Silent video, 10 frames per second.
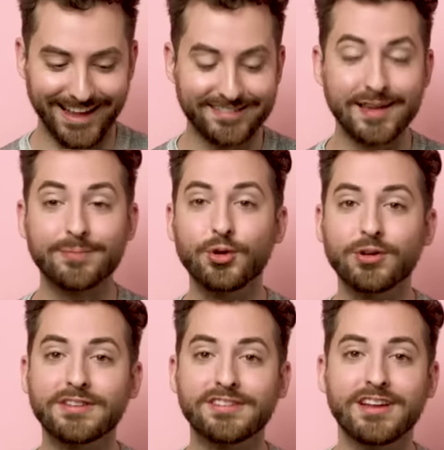Except
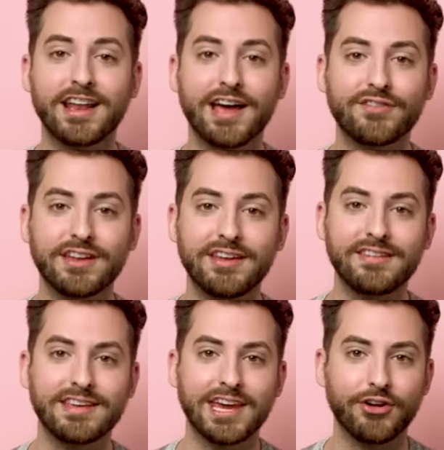Noodle does not have an
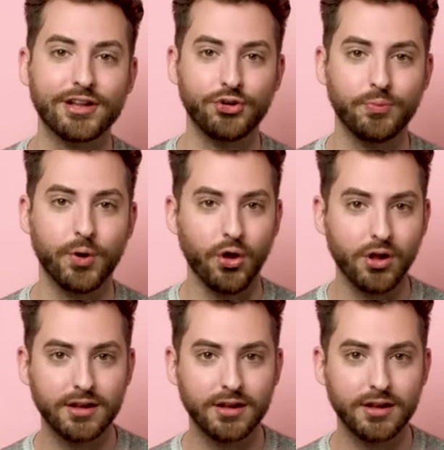easy carry loophole.